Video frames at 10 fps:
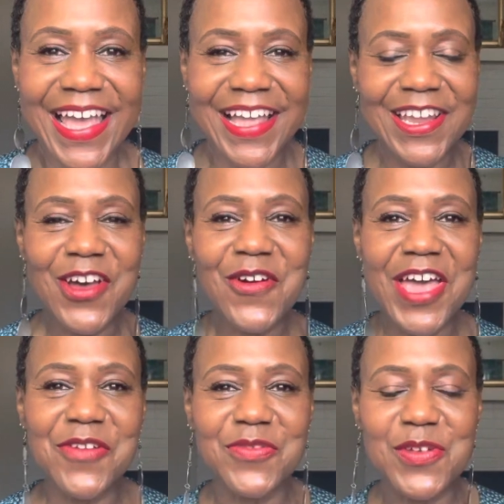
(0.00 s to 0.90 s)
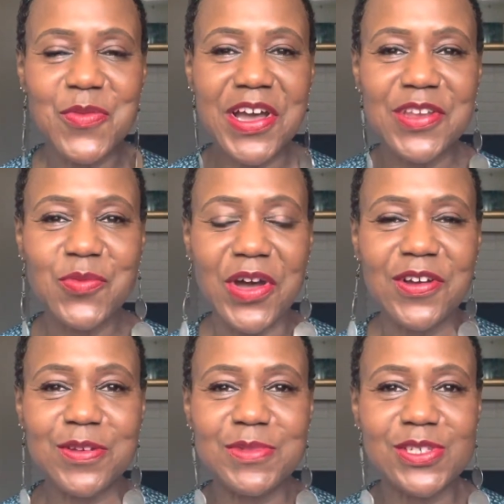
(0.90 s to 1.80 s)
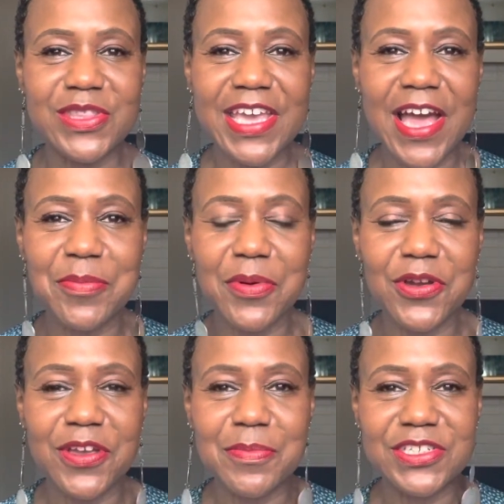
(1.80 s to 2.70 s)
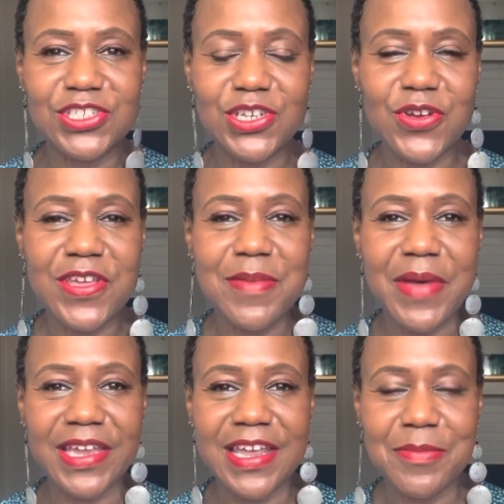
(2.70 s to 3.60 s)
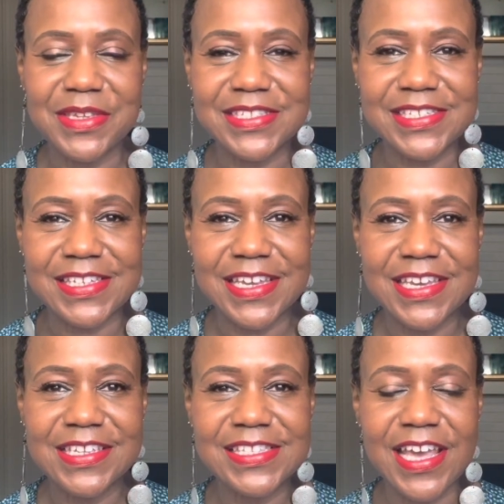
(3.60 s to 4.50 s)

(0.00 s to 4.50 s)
Hello, everyone. Welcome to the Hypergamous Journey. My name is Denise.